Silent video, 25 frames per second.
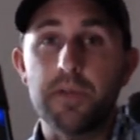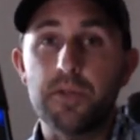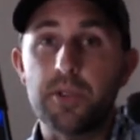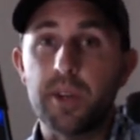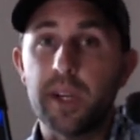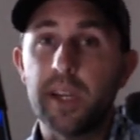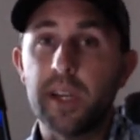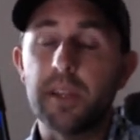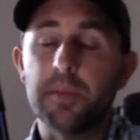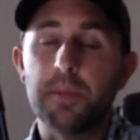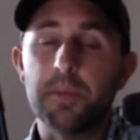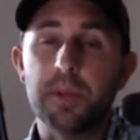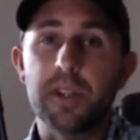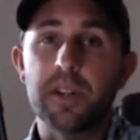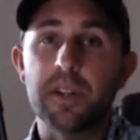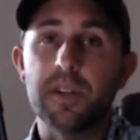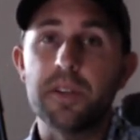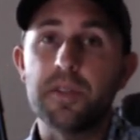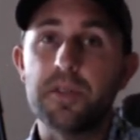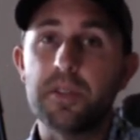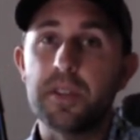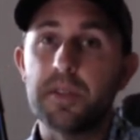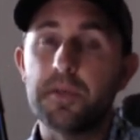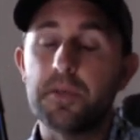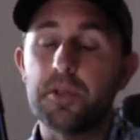training
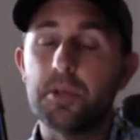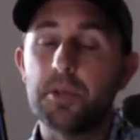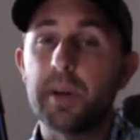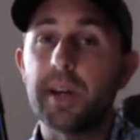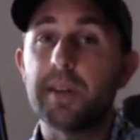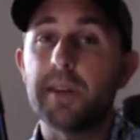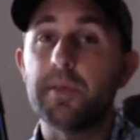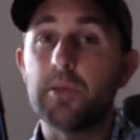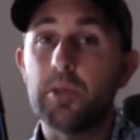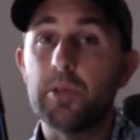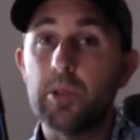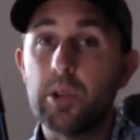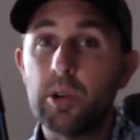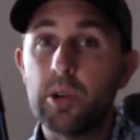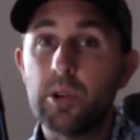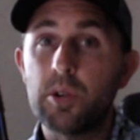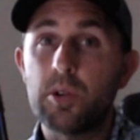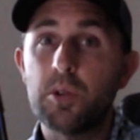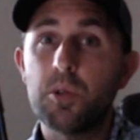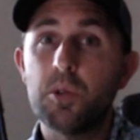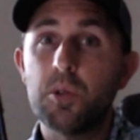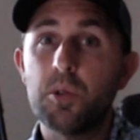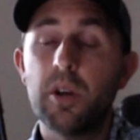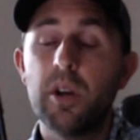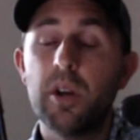because if you have
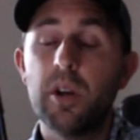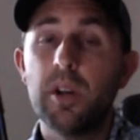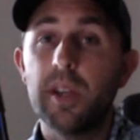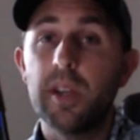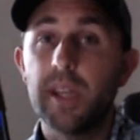low